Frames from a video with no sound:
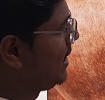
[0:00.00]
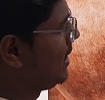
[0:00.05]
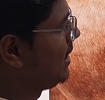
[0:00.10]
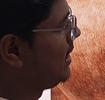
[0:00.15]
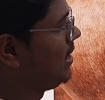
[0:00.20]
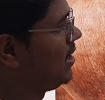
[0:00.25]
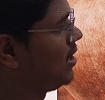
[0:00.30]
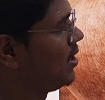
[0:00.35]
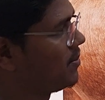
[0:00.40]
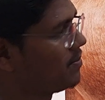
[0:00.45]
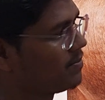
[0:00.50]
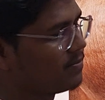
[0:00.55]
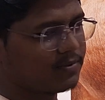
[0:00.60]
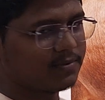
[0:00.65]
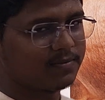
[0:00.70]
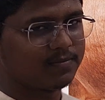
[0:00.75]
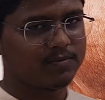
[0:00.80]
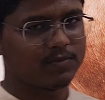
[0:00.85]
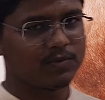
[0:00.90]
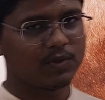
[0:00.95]
healed up,
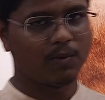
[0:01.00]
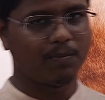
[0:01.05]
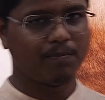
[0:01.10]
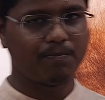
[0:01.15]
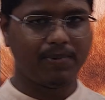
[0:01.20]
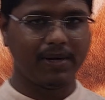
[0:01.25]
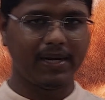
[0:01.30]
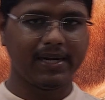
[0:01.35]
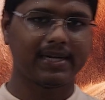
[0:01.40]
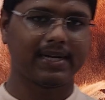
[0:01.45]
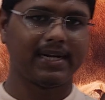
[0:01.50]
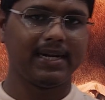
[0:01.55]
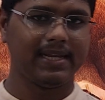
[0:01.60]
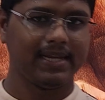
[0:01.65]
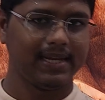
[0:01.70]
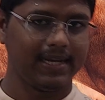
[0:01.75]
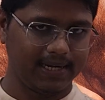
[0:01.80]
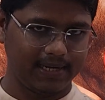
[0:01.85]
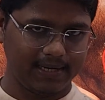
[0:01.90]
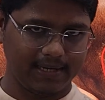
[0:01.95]
completely
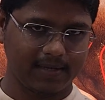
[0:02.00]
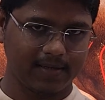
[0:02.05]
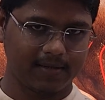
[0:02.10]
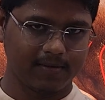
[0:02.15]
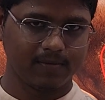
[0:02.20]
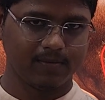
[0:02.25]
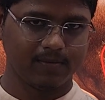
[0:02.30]
healed.